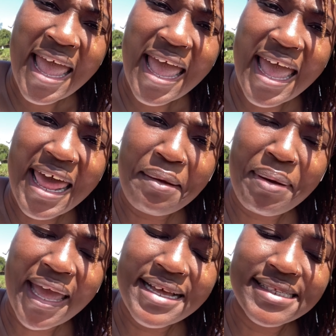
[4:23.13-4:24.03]
And
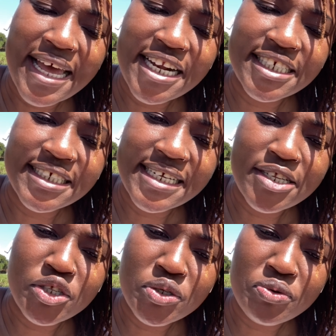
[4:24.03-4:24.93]
pay
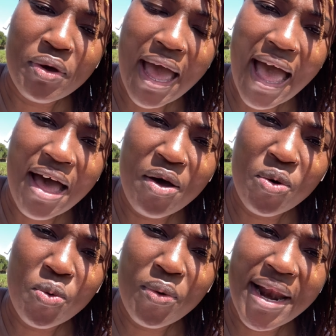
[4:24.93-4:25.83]
attention to
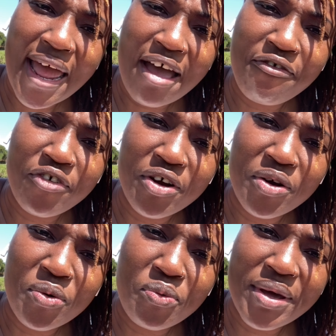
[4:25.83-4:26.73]
how,
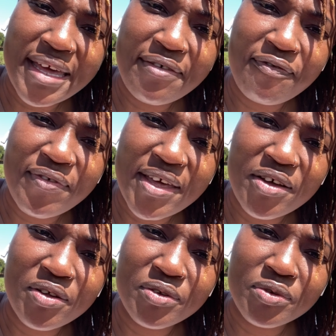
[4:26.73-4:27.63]
whenever we
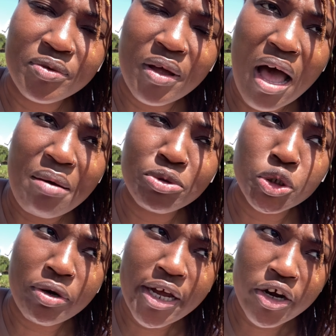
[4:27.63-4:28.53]
feel um,
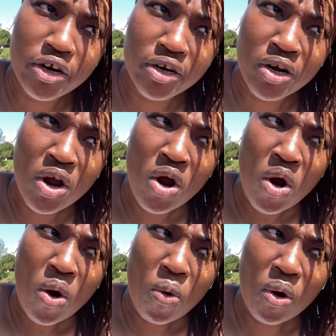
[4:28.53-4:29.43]
triggered
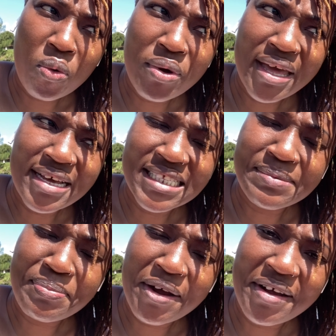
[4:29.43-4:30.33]
or we
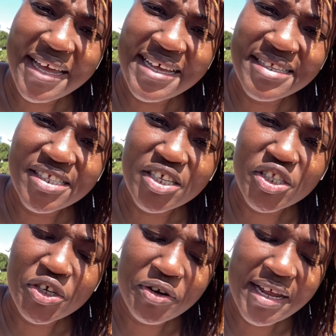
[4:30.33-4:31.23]
experience
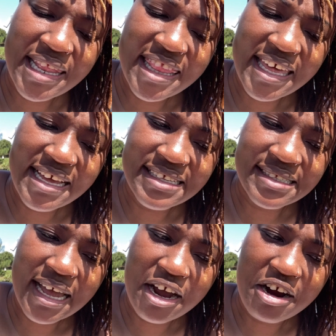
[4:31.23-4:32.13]
certain things
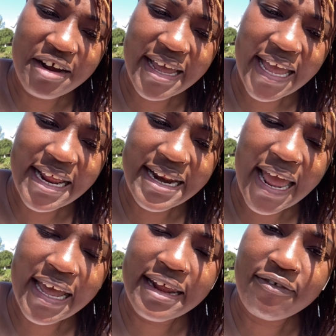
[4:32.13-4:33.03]
that create
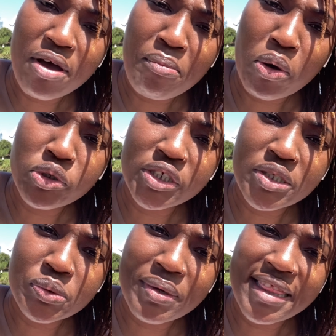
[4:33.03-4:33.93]
negative
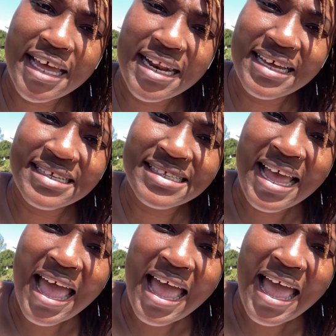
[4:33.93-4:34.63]
emotions within us,